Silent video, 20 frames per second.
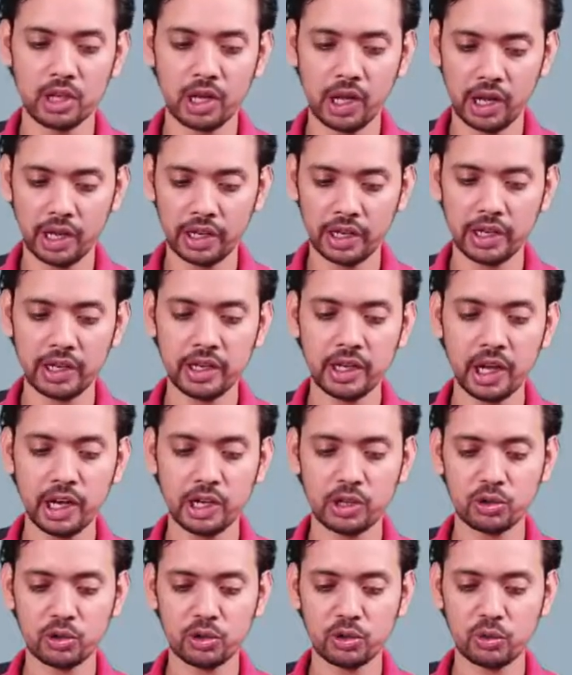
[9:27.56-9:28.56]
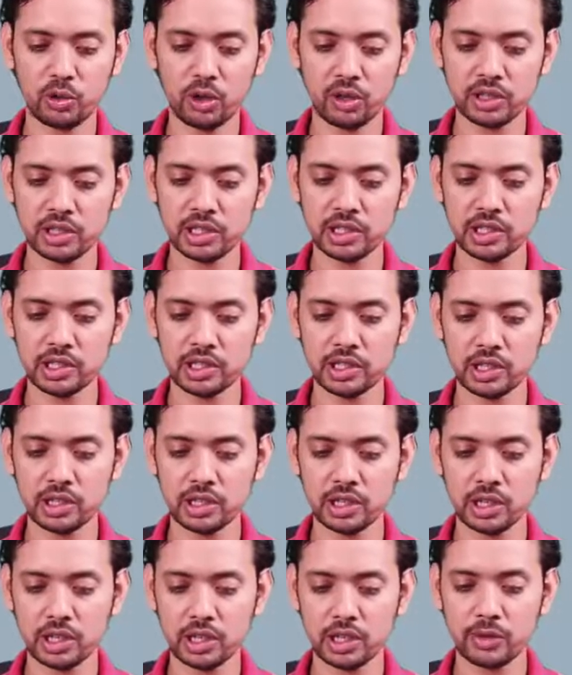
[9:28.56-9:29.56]
Again, I don't want this.
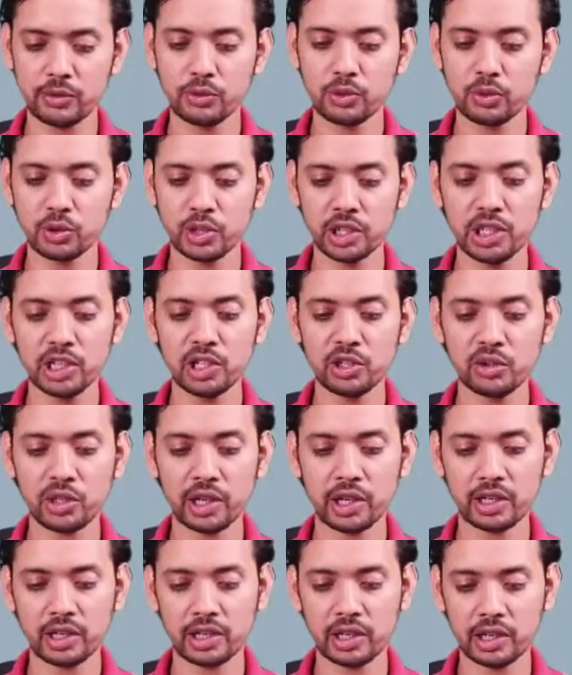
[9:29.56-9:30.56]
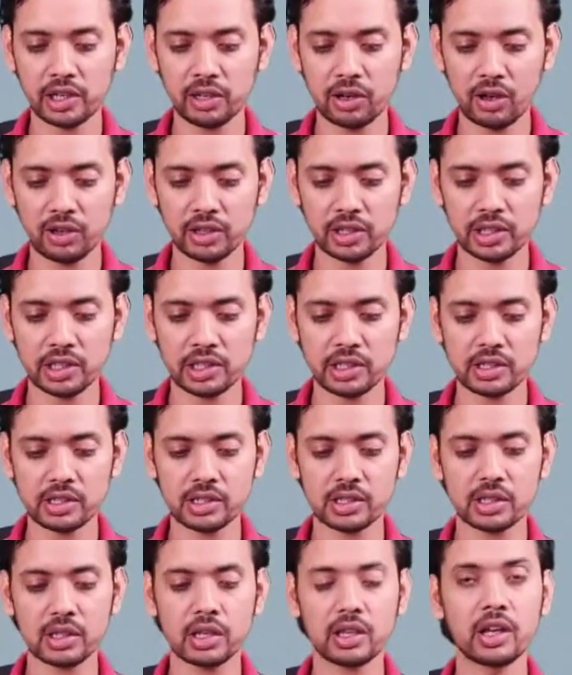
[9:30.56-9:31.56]
If you need, you can click on
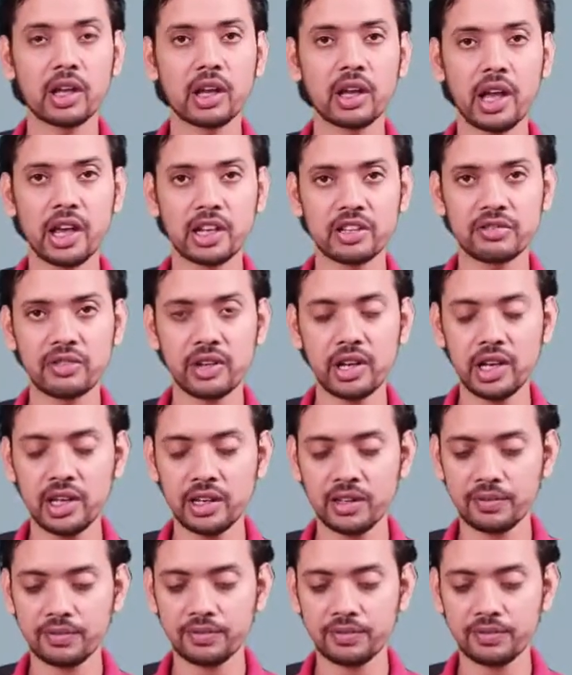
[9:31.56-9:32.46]
these as well.